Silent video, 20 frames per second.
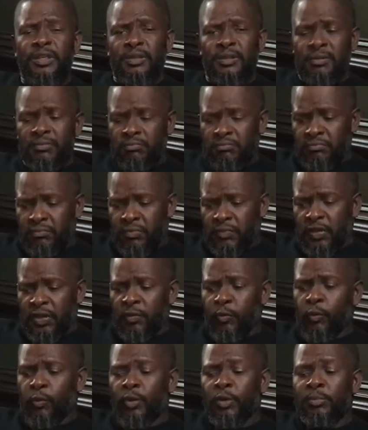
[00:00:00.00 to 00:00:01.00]

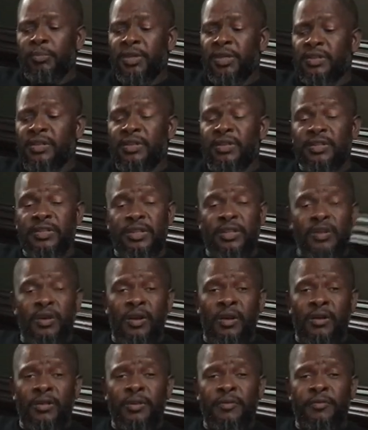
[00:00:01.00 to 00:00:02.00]
It will be this
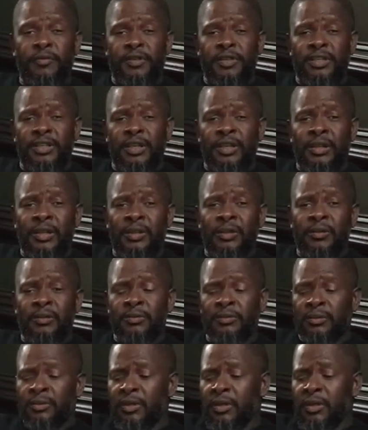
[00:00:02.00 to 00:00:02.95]
cigar, the Fratello